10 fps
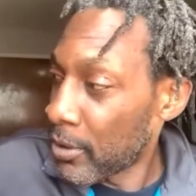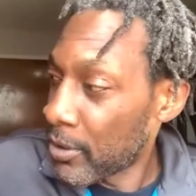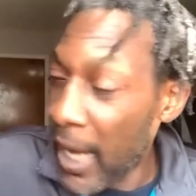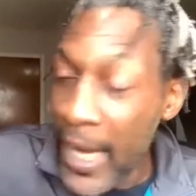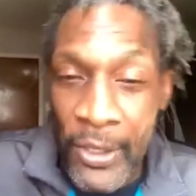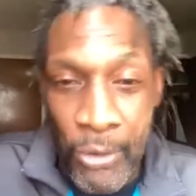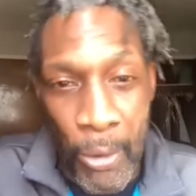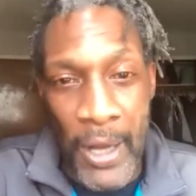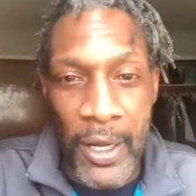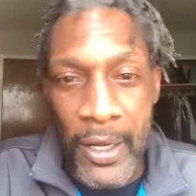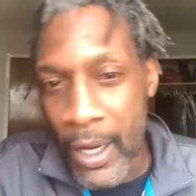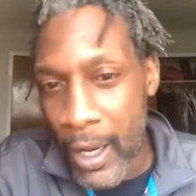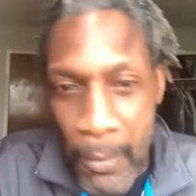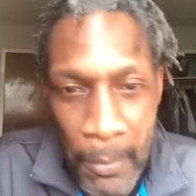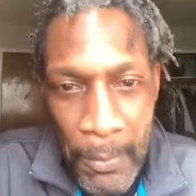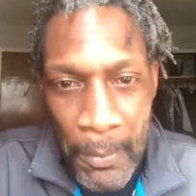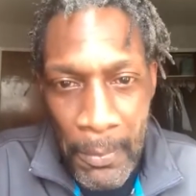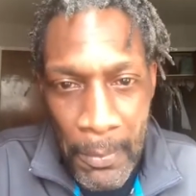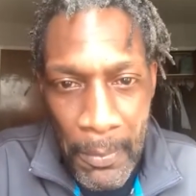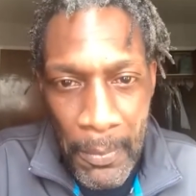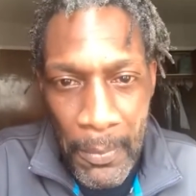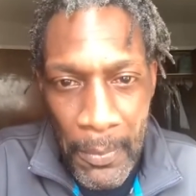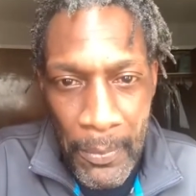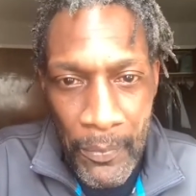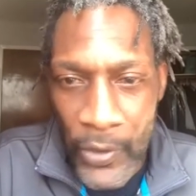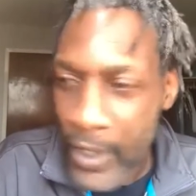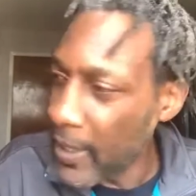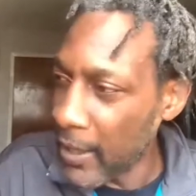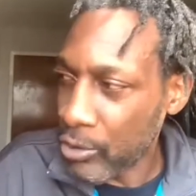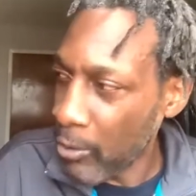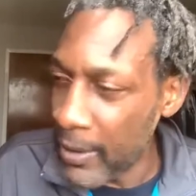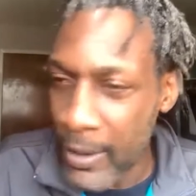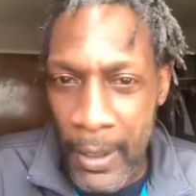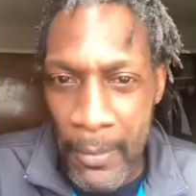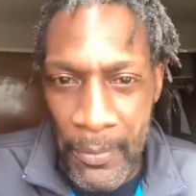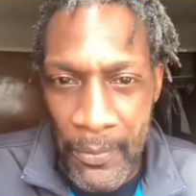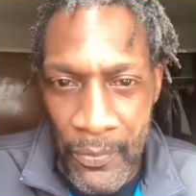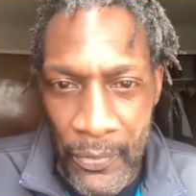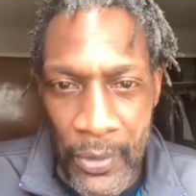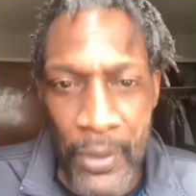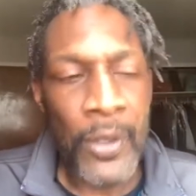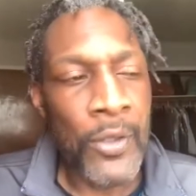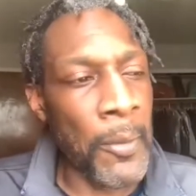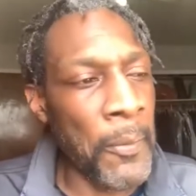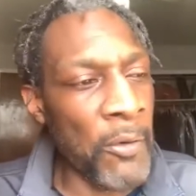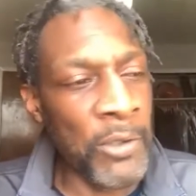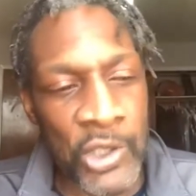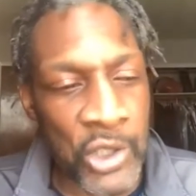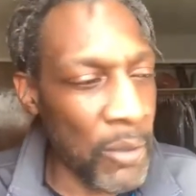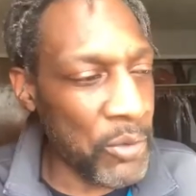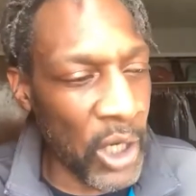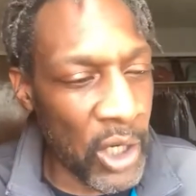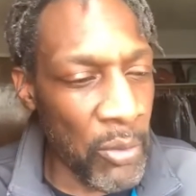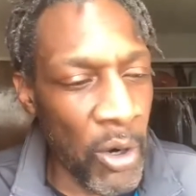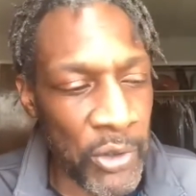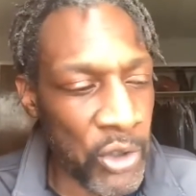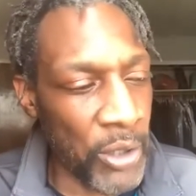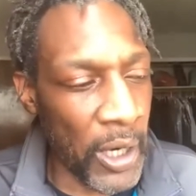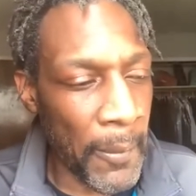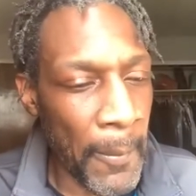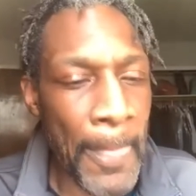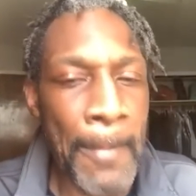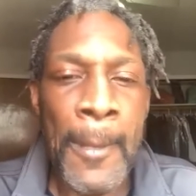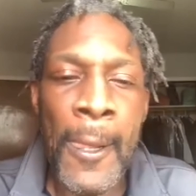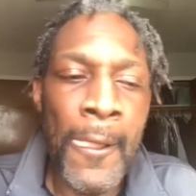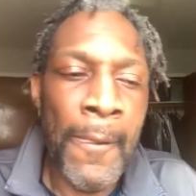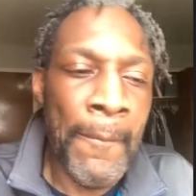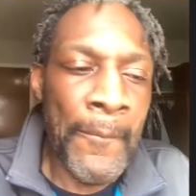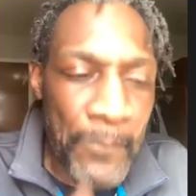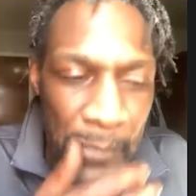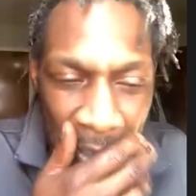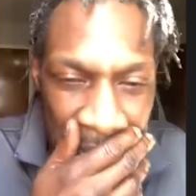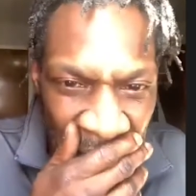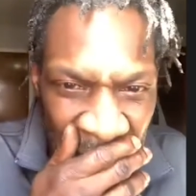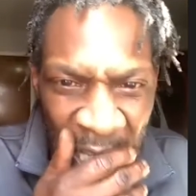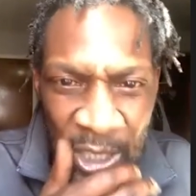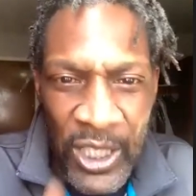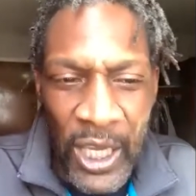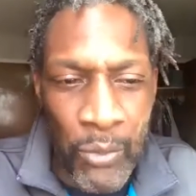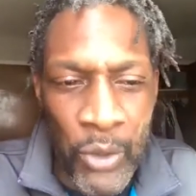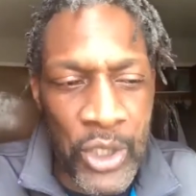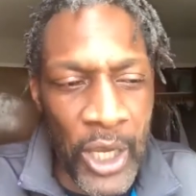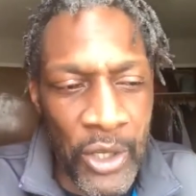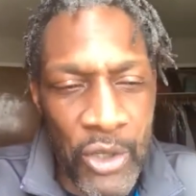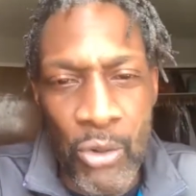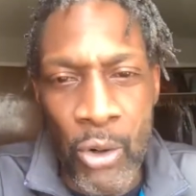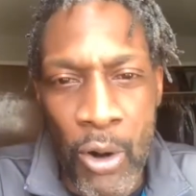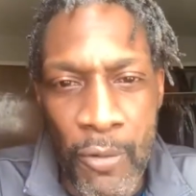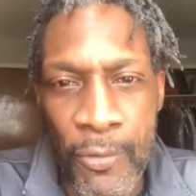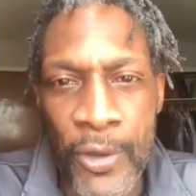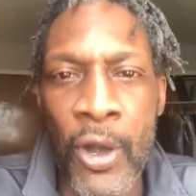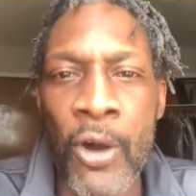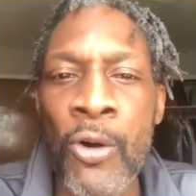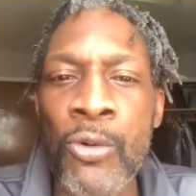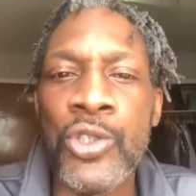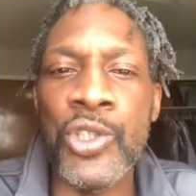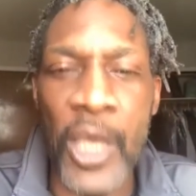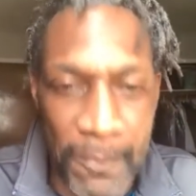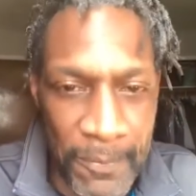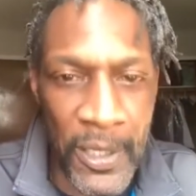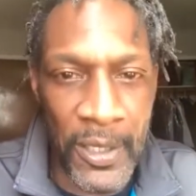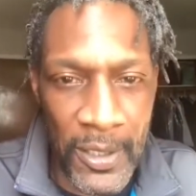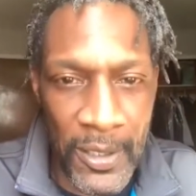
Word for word: They threatening him. He not threatening them. The police come take him off the train. Now instead of they say, we taking you off for your own safety,